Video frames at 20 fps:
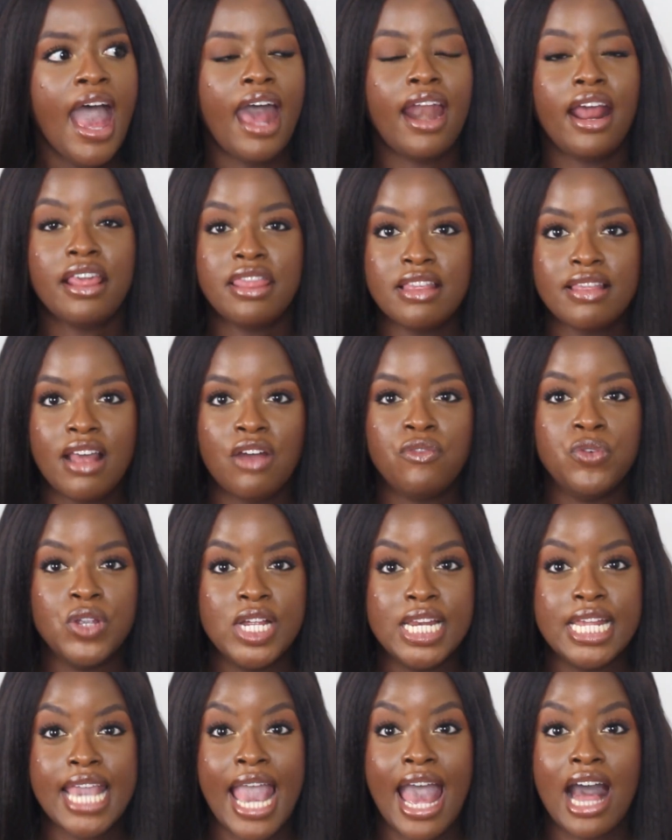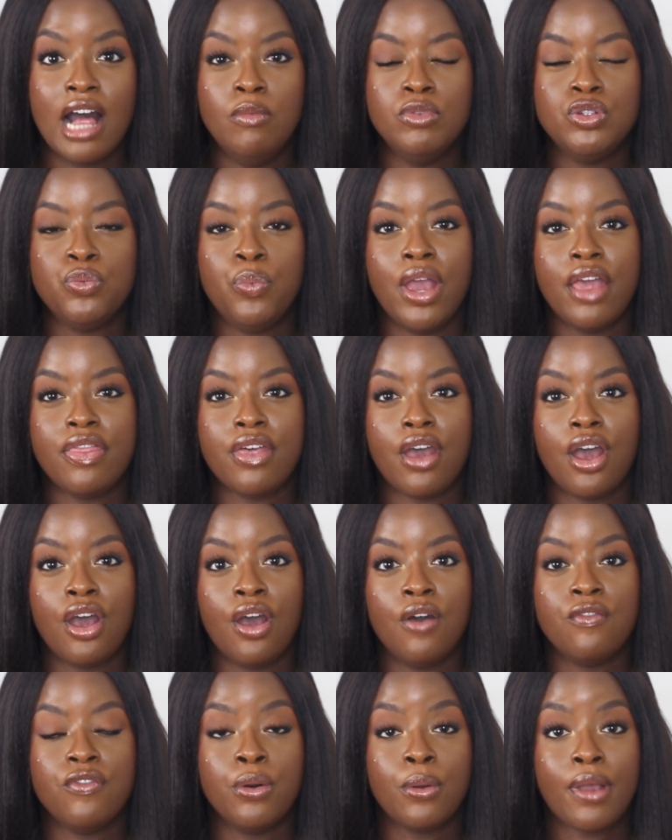And I think that really helped with
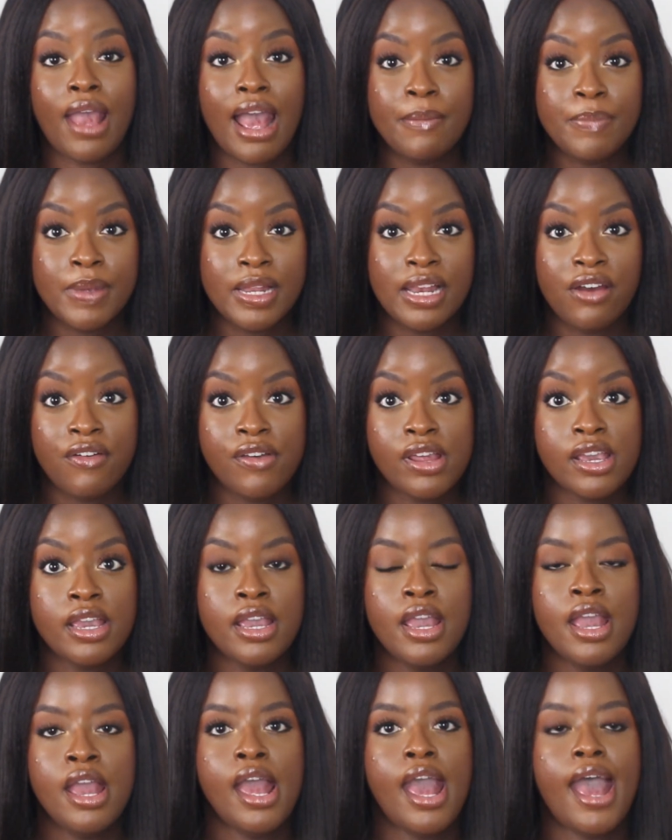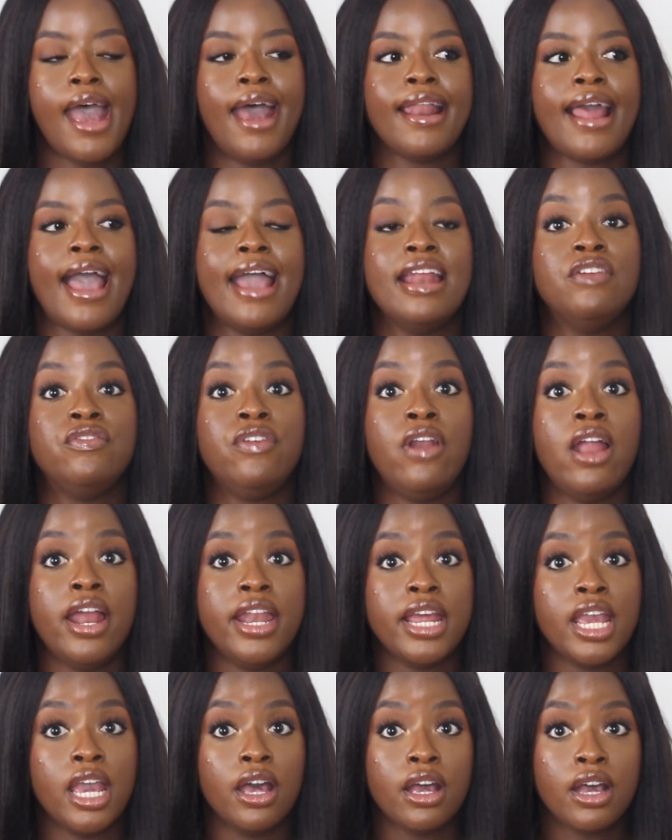her vocabulary and kind of
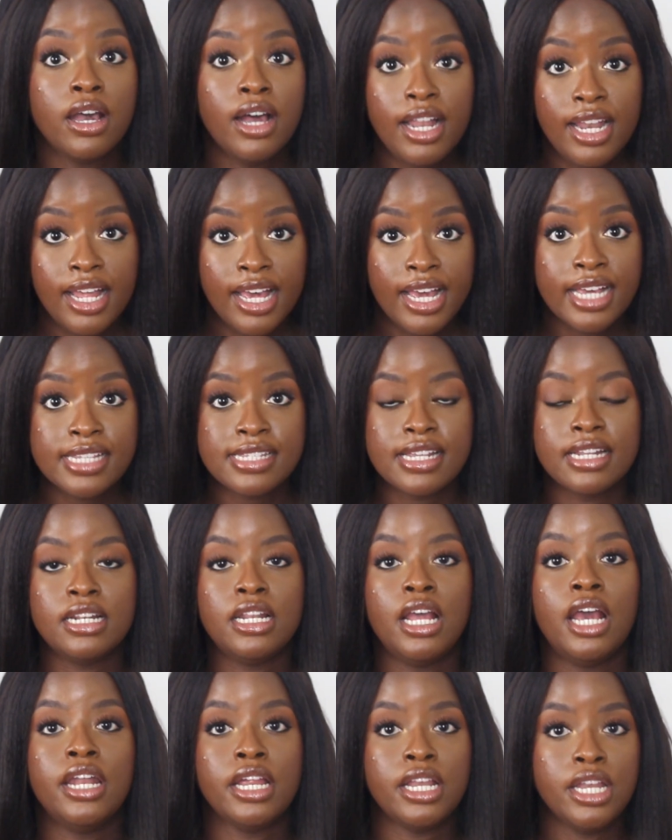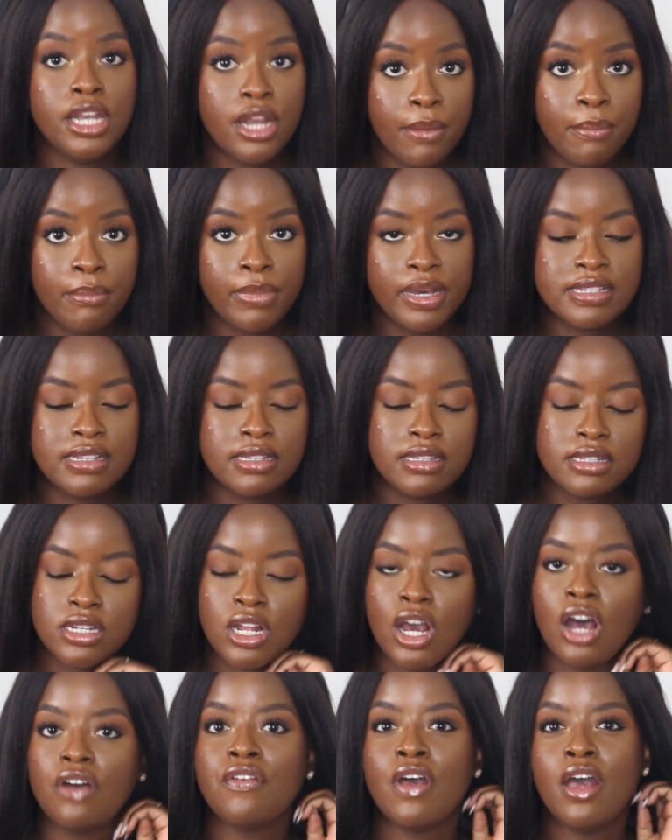learning her colours and learning numbers and
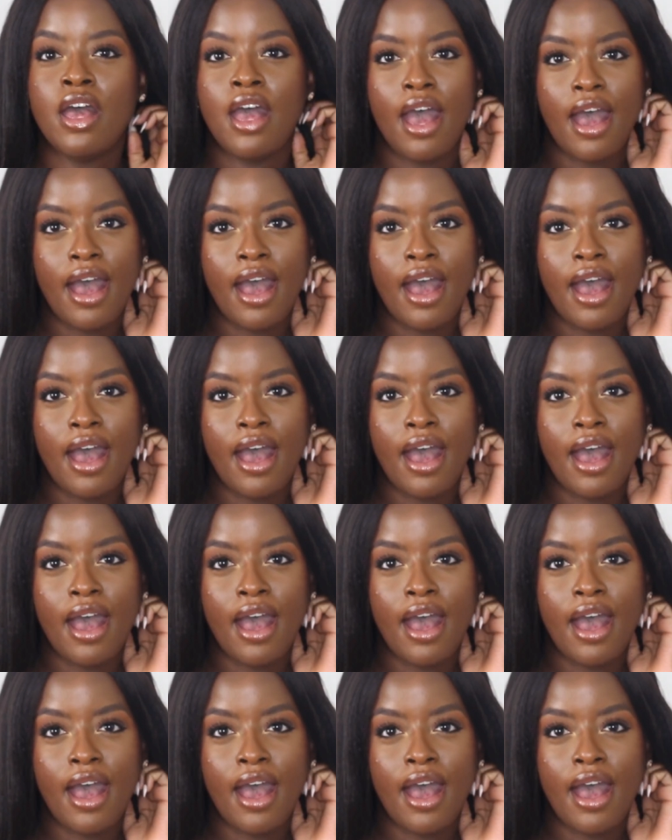stuff.